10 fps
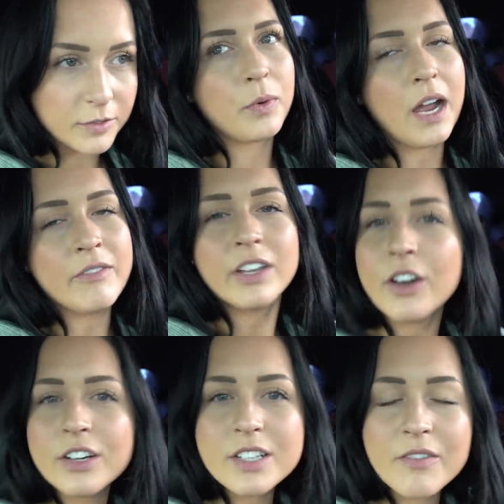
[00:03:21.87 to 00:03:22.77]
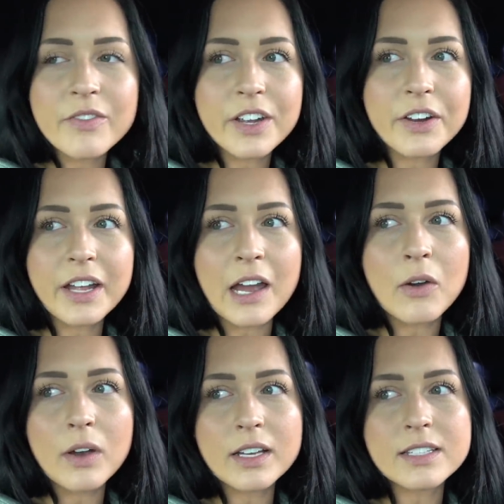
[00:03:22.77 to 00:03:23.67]
We're having a hard time figuring
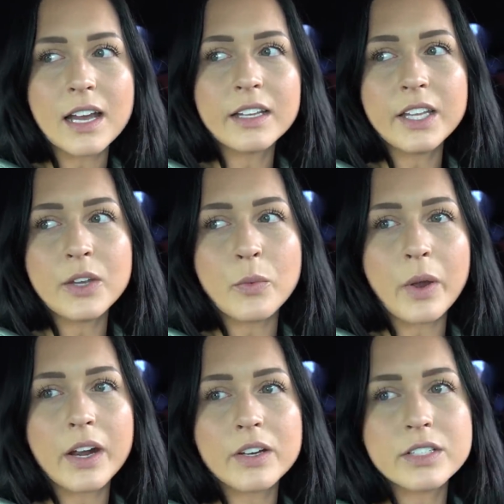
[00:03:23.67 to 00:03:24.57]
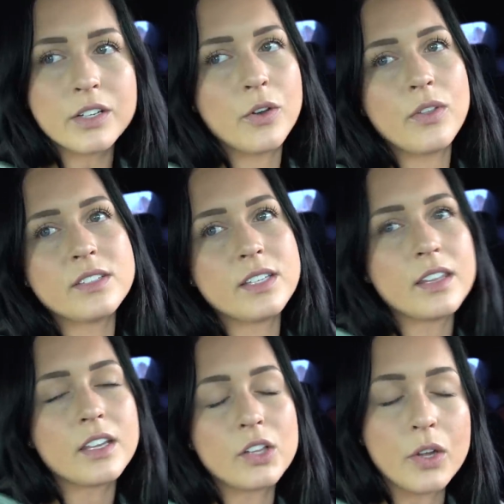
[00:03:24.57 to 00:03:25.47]
out exactly where to go that's like
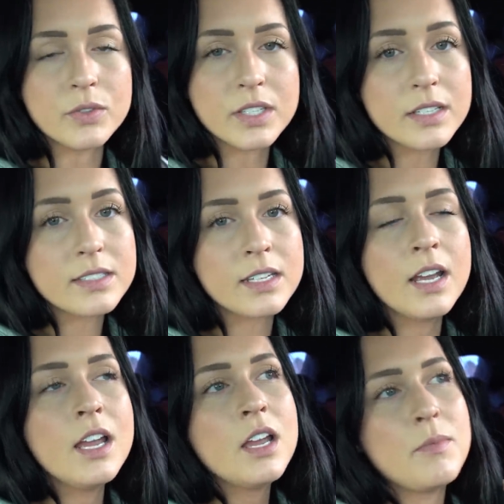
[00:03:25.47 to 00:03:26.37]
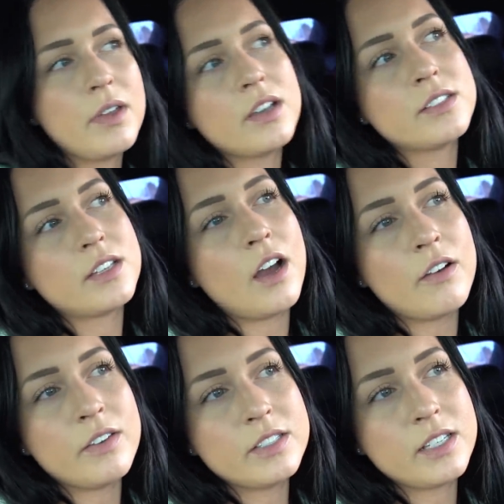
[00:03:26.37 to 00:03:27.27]
the closest because
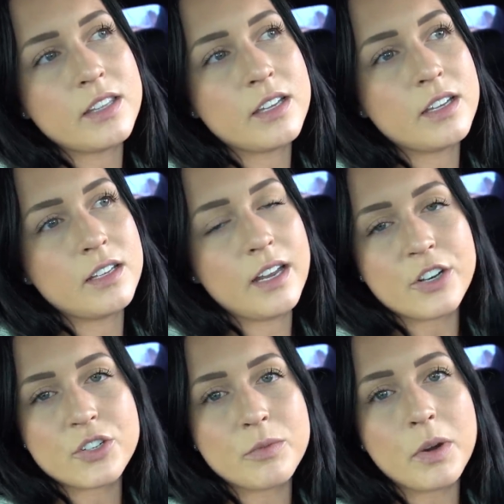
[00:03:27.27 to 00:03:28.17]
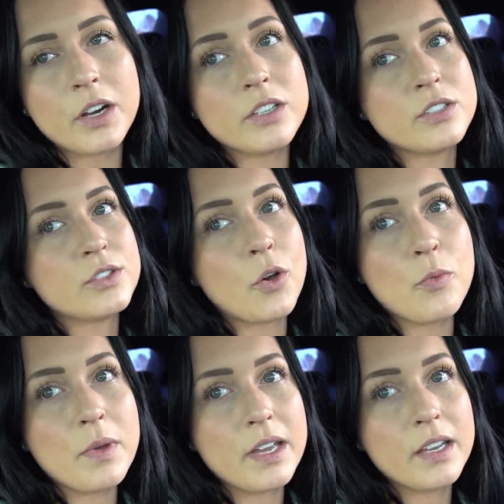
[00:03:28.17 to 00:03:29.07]
obviously the national park is so
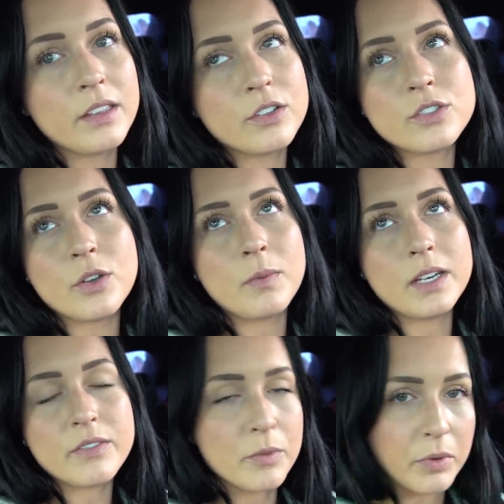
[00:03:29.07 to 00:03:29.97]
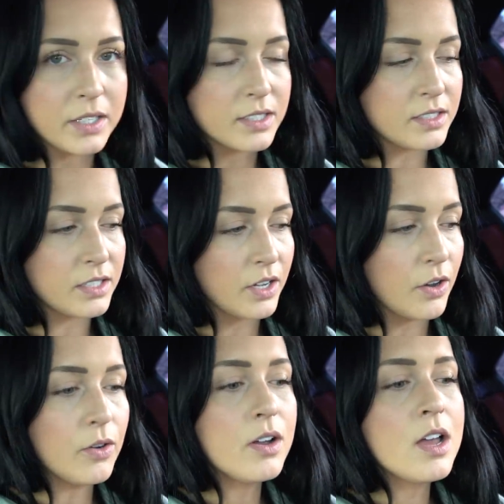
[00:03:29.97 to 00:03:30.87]
big there's so many different places to
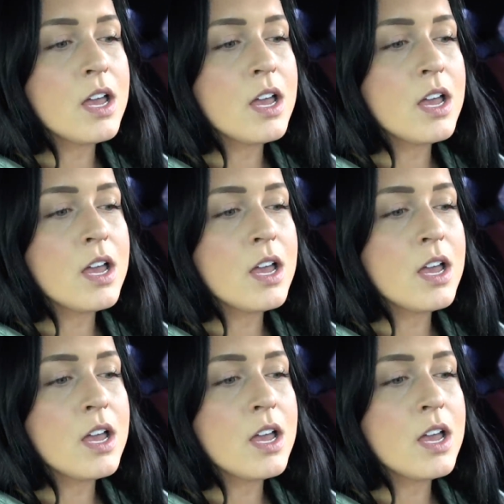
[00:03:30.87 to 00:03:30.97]
go